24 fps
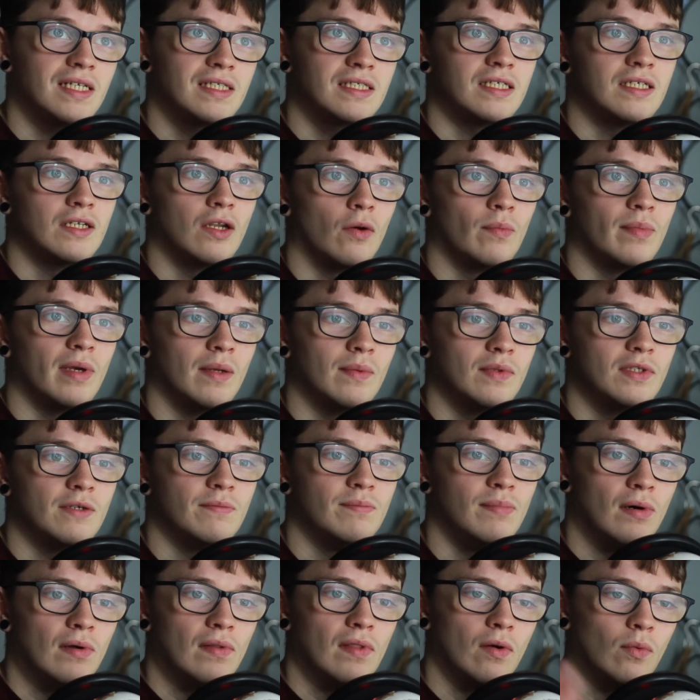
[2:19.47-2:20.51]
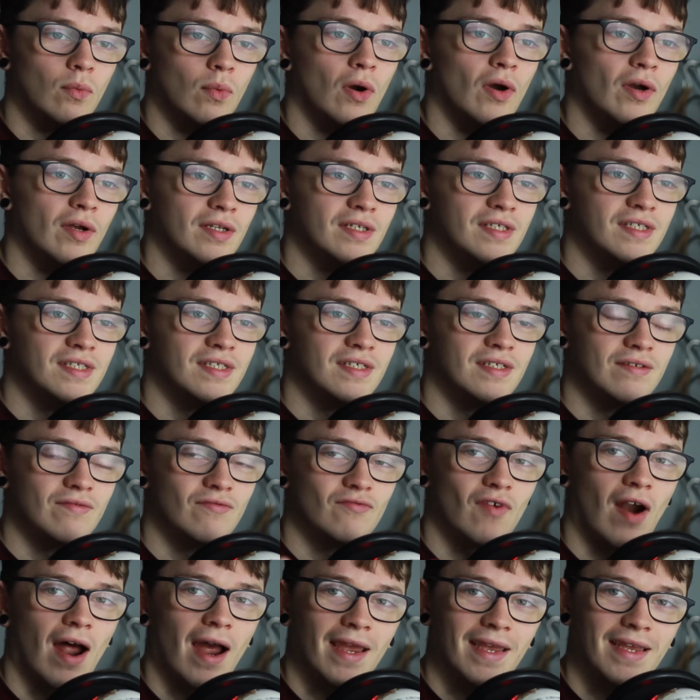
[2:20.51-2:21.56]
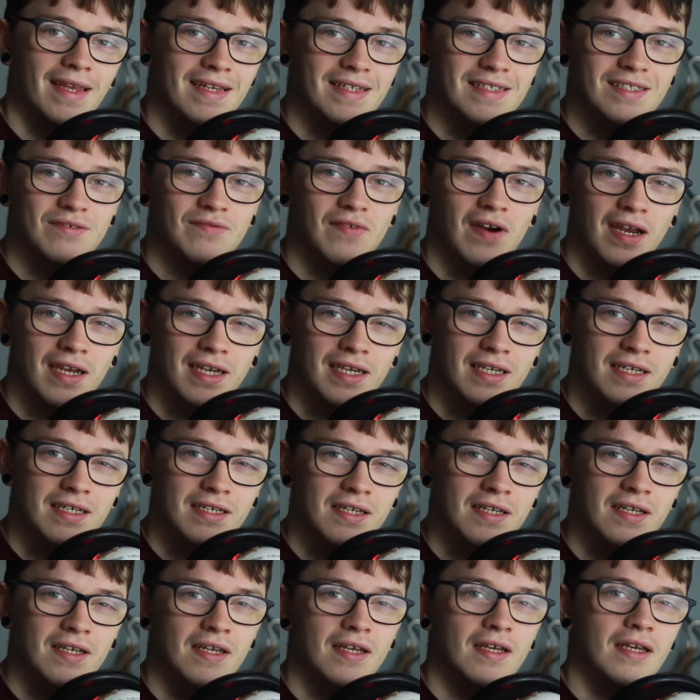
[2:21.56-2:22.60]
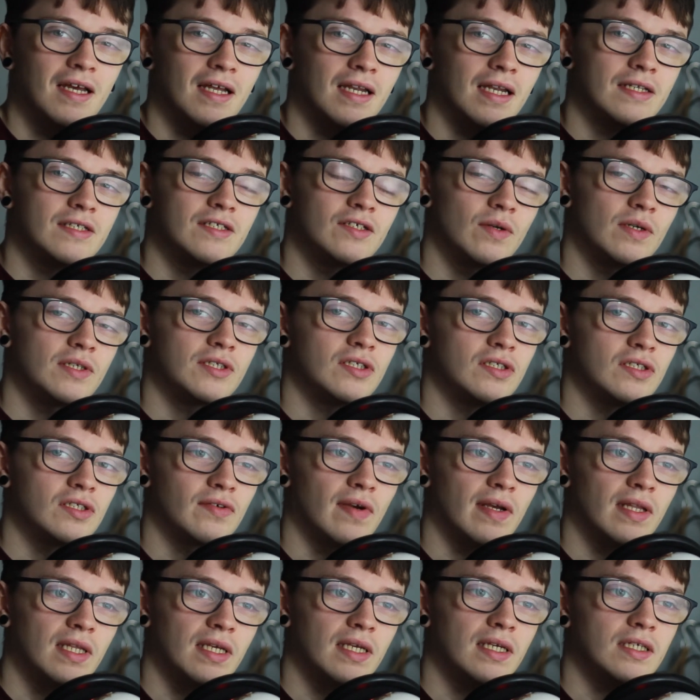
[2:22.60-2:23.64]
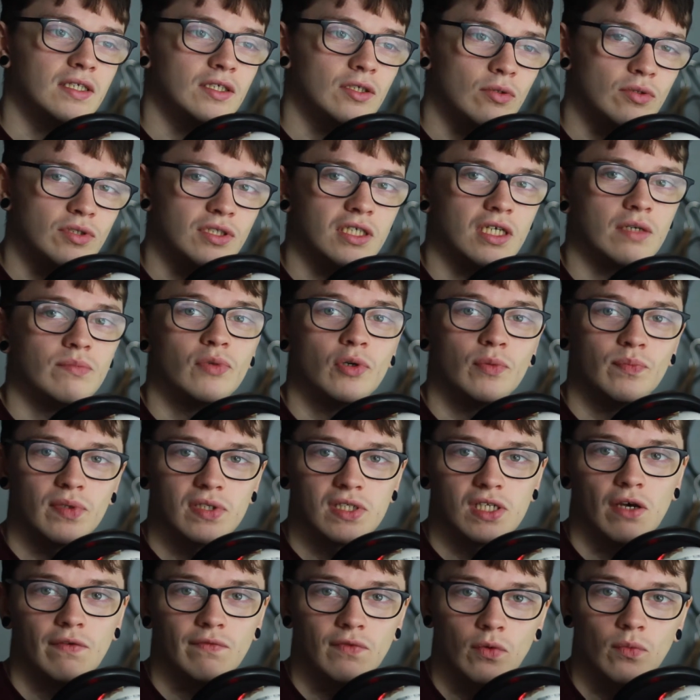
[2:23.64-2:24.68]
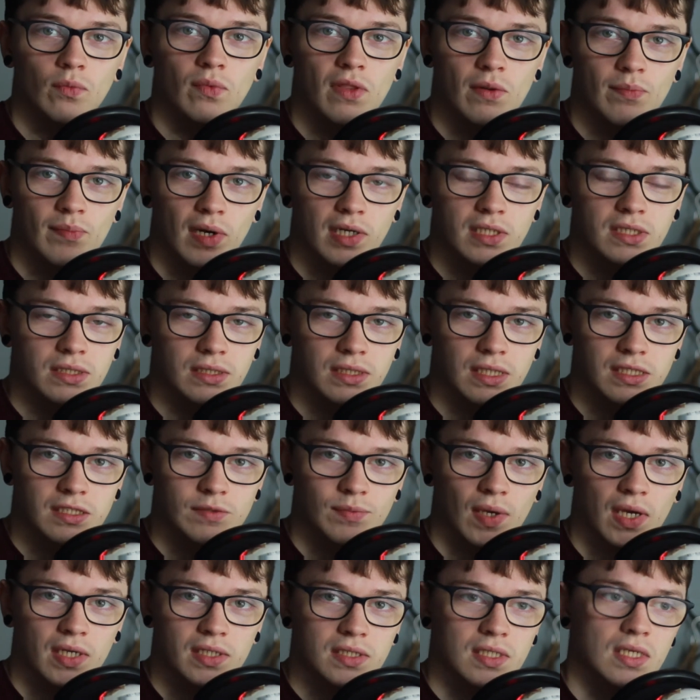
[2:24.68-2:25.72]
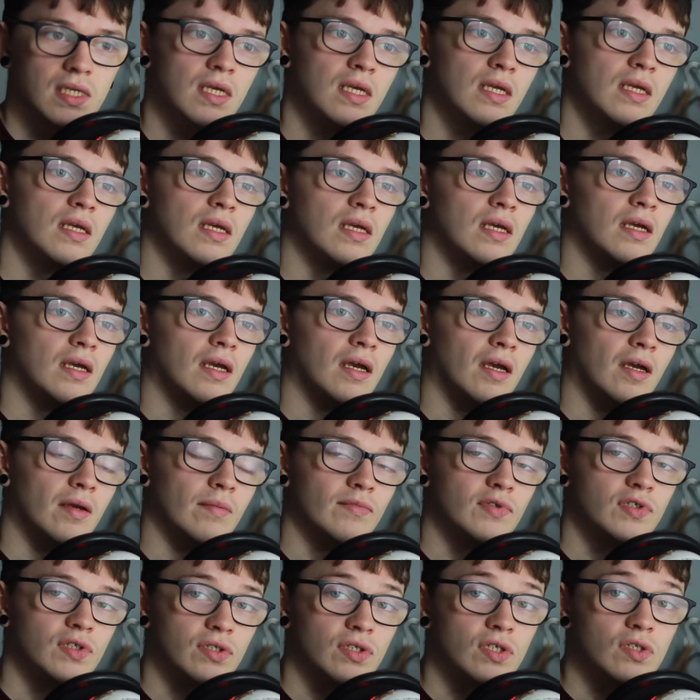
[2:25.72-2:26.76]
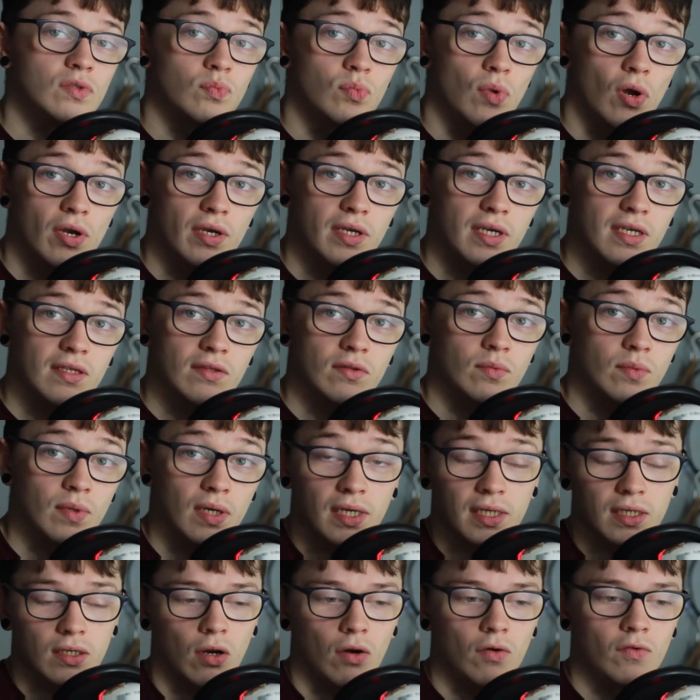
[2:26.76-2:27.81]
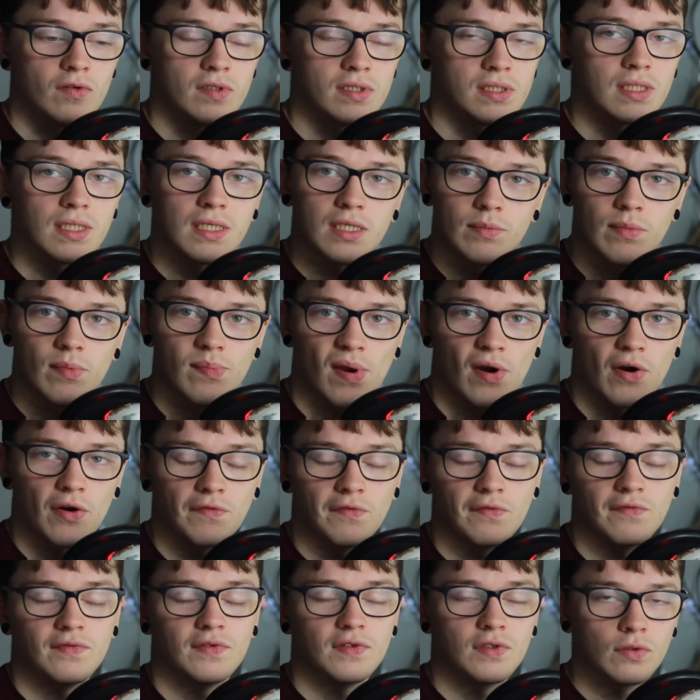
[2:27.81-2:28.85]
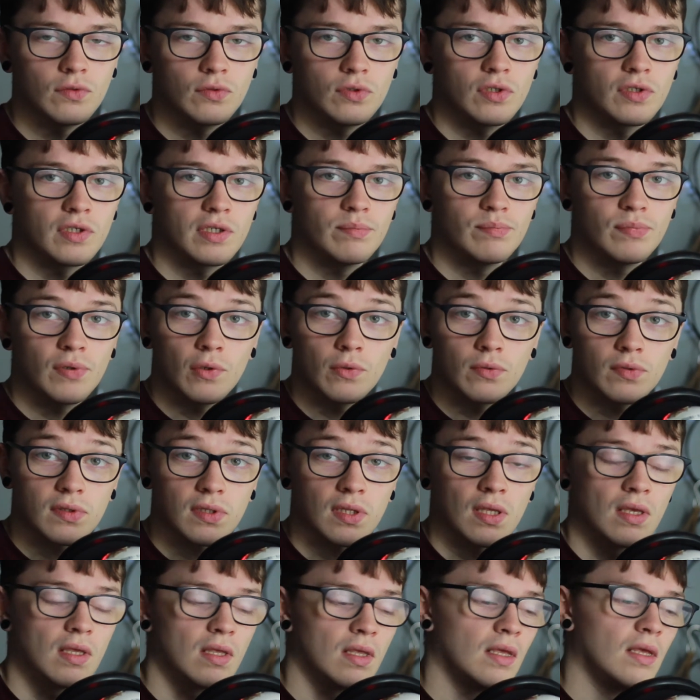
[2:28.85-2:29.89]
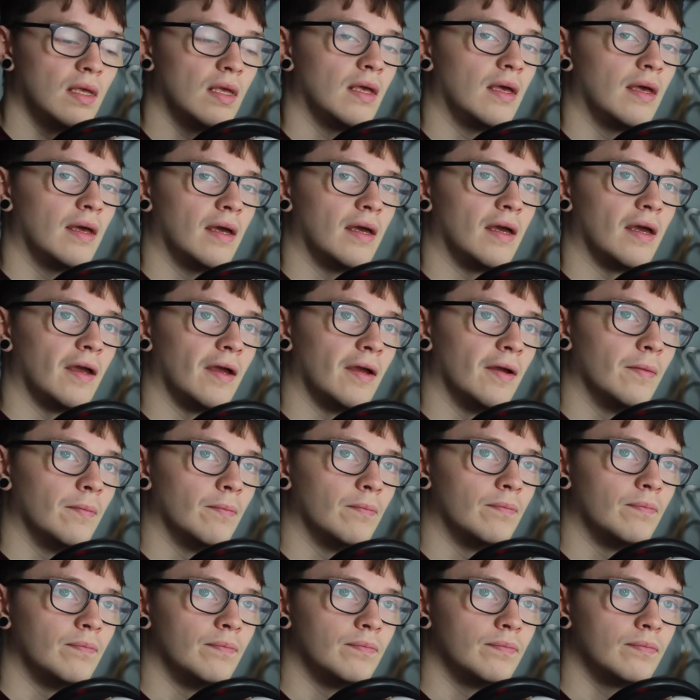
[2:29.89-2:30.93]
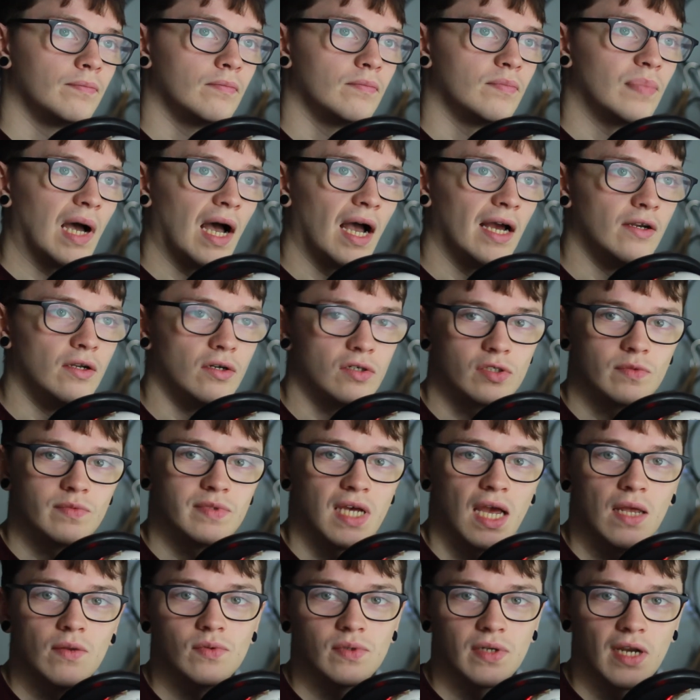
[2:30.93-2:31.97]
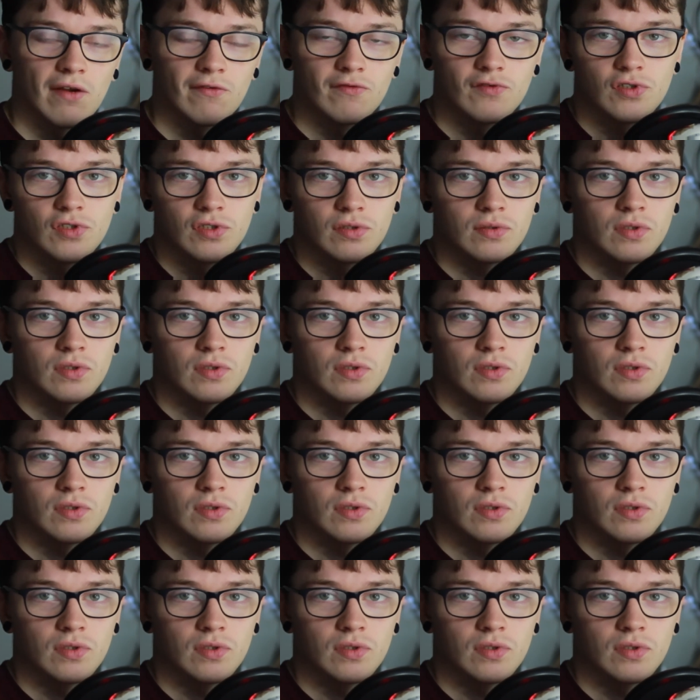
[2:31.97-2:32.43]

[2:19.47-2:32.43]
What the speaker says: to not be able to put the words right into writing and answer questions correctly, usually can bump yourself up with a practical aspect. So it does work either way. Obviously you'd be better off if you do good in both. But I know sometimes when I've